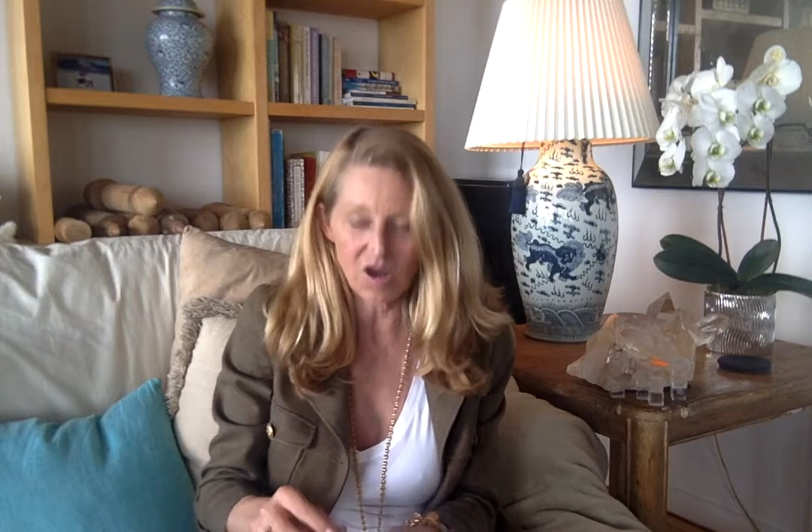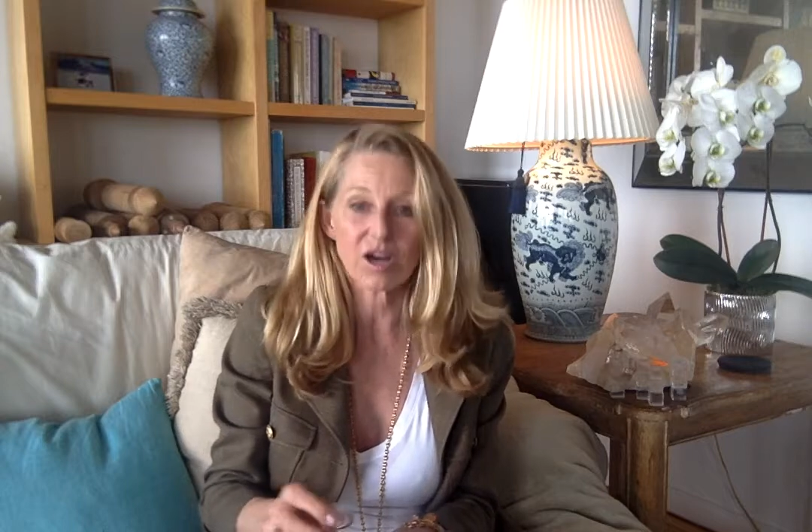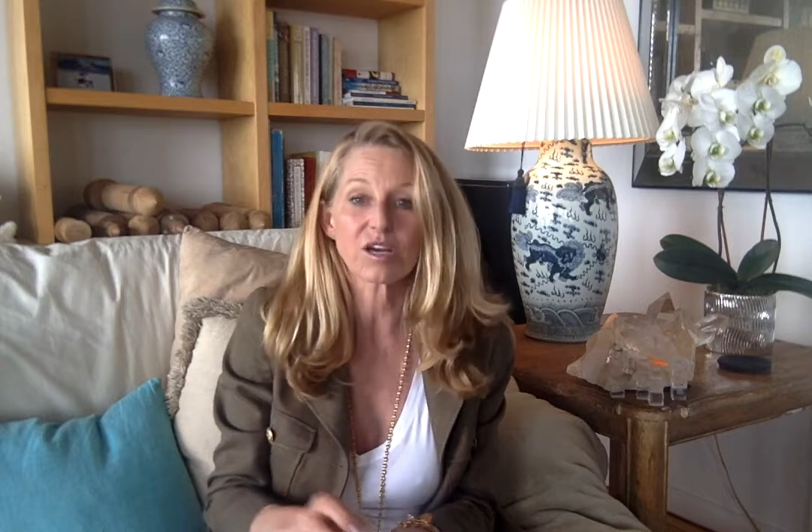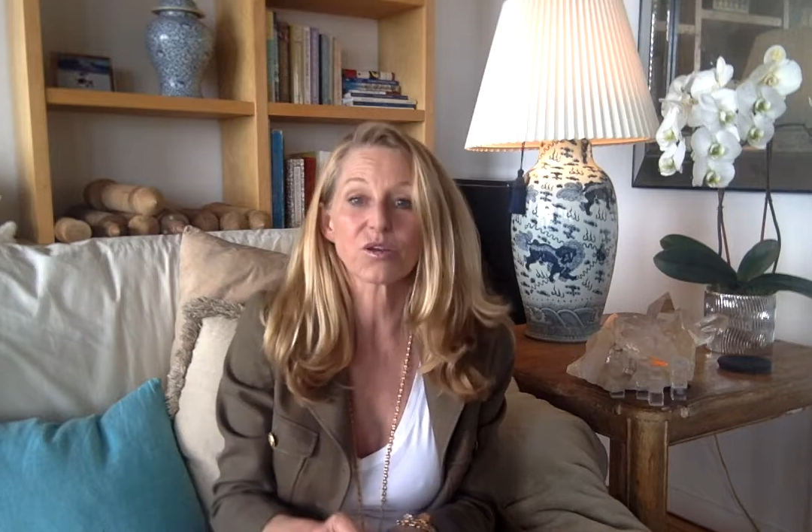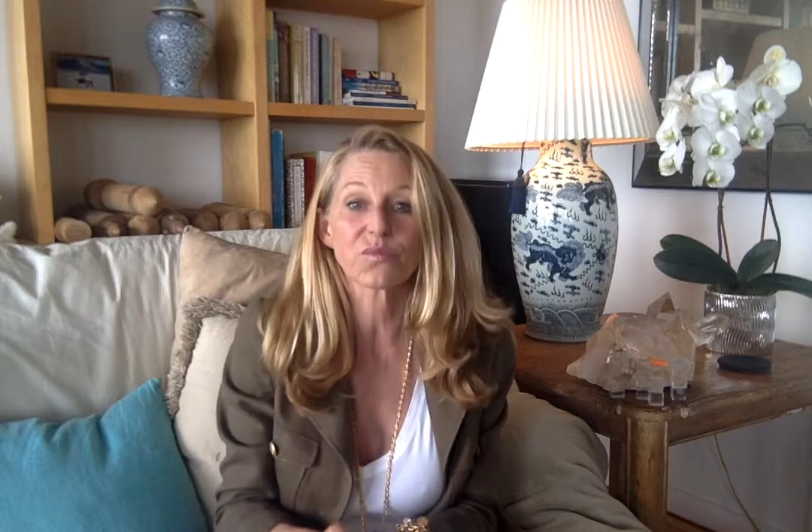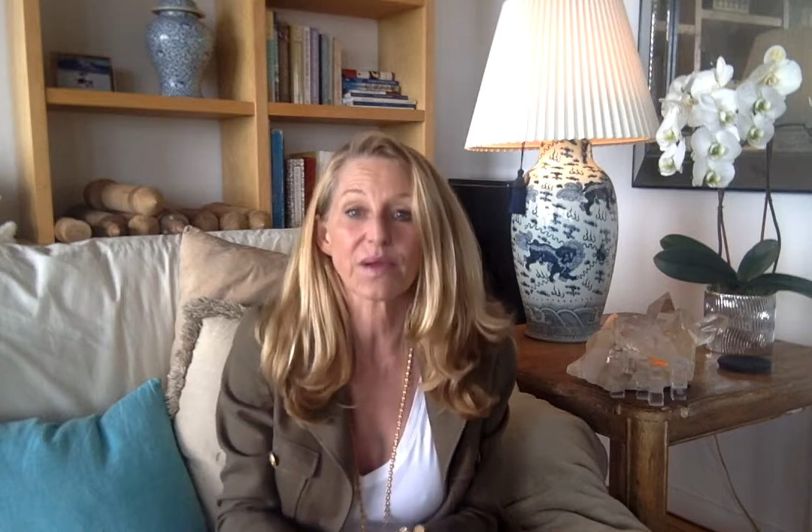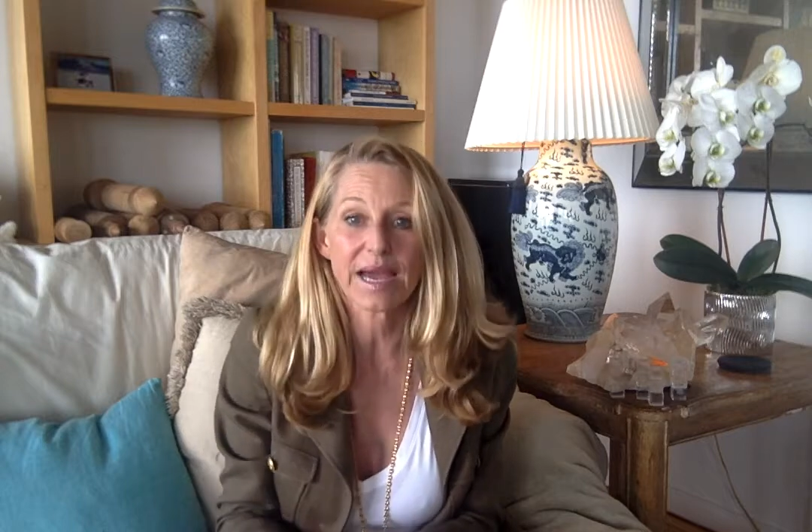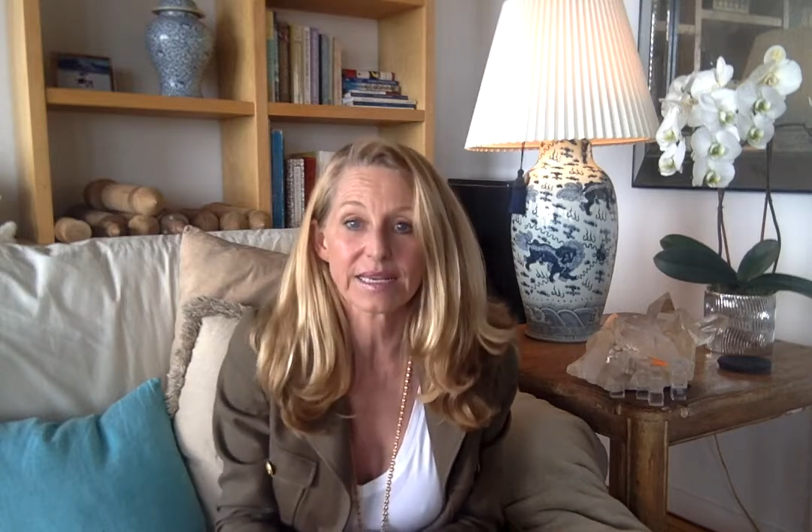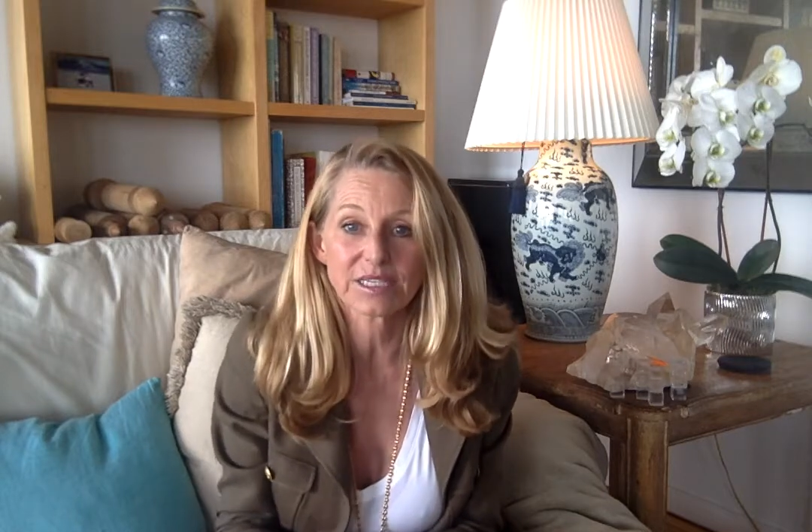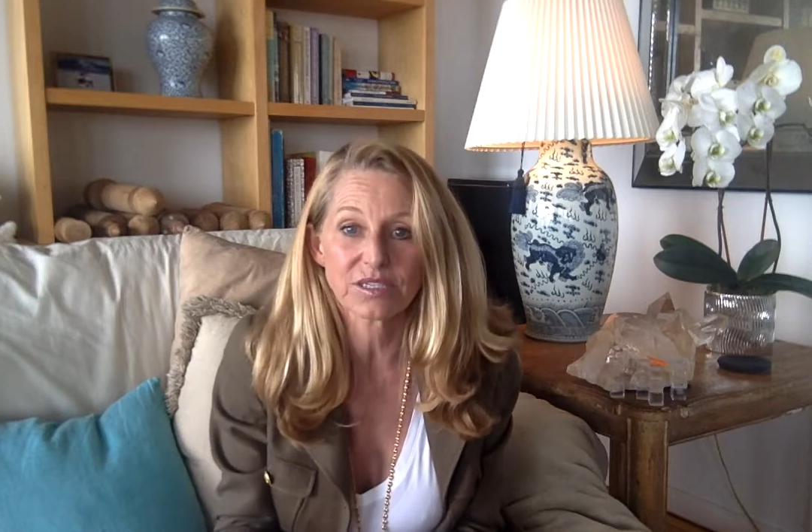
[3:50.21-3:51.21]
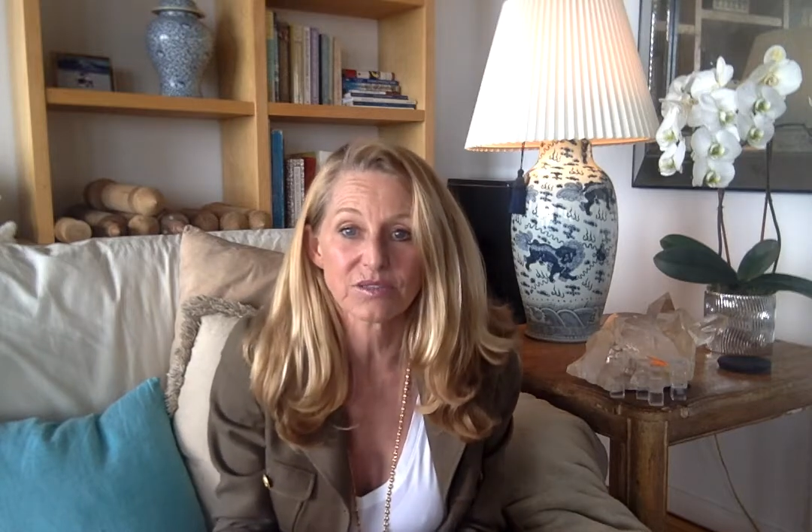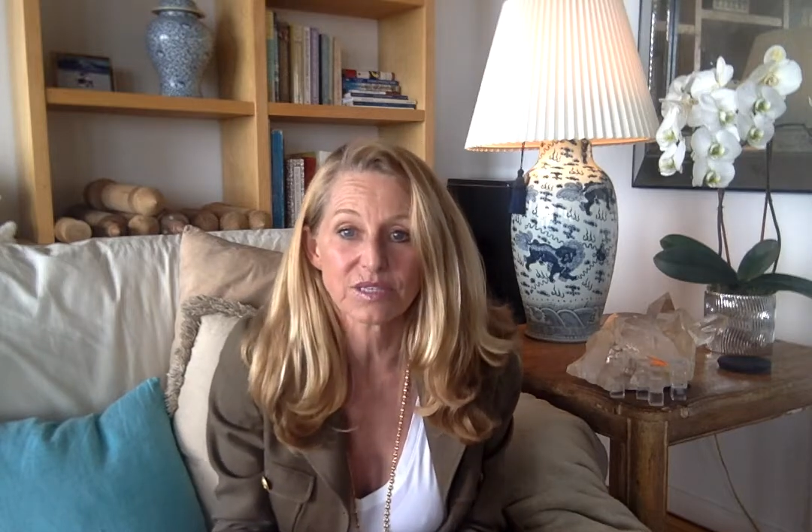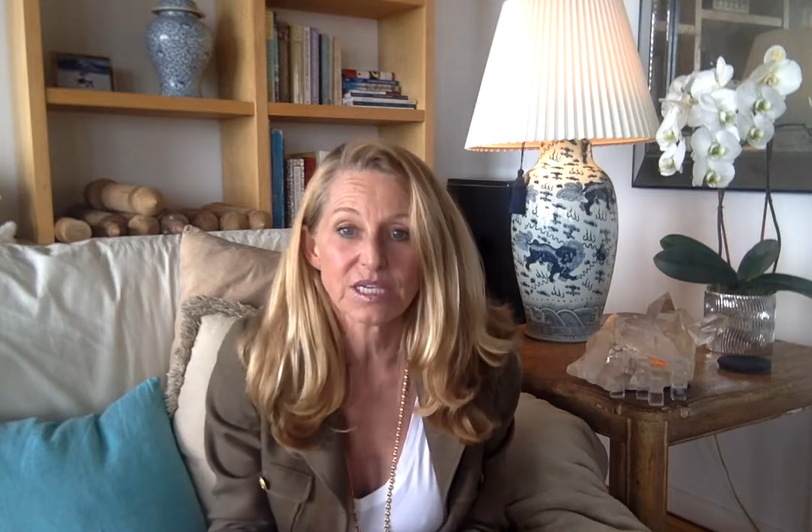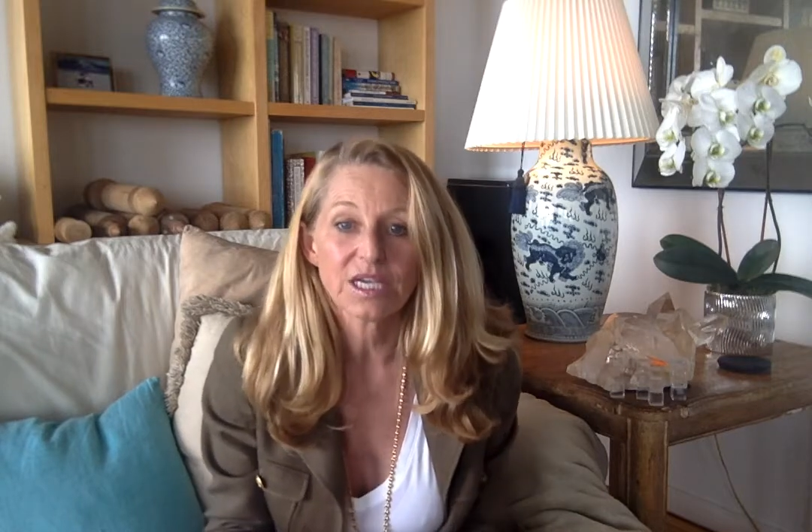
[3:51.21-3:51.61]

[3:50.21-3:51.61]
are gratitude.